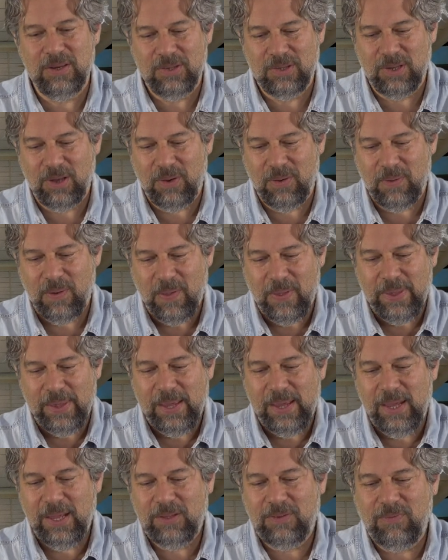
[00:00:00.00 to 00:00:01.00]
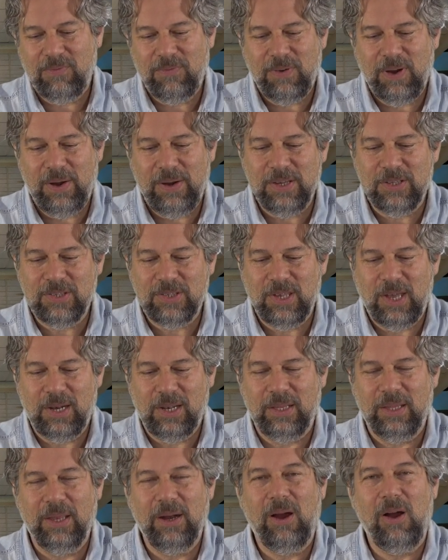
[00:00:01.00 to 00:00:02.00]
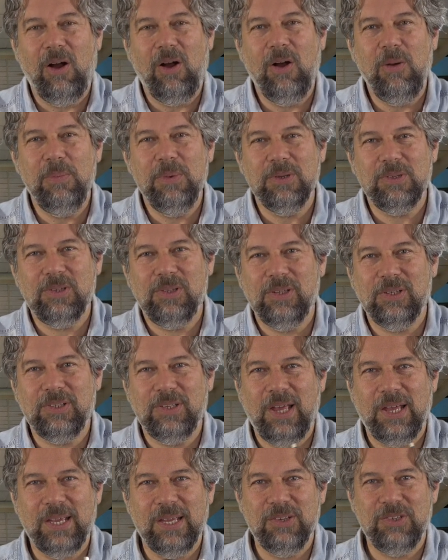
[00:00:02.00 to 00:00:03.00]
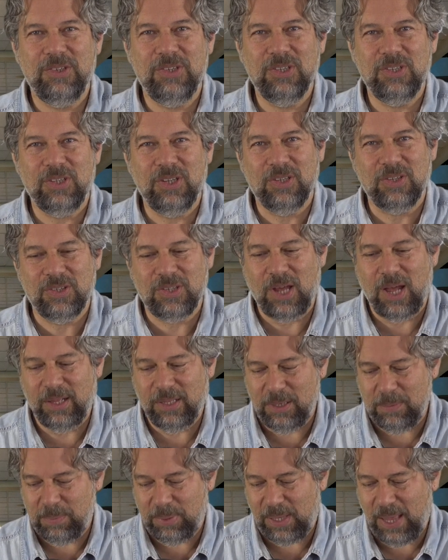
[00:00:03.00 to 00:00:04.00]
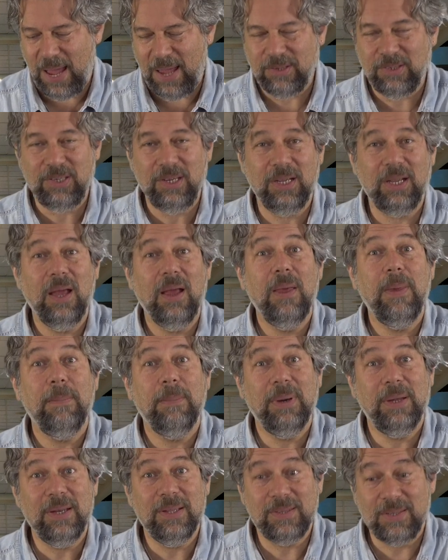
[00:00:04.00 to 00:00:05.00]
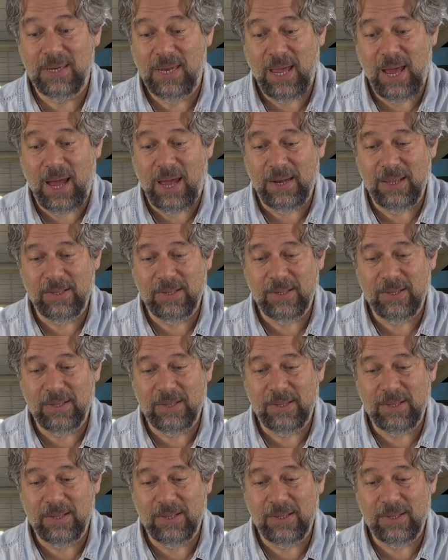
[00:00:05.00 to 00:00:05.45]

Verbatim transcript: So it's very subtle. It almost looks like it's just a solid plastic, but it's not.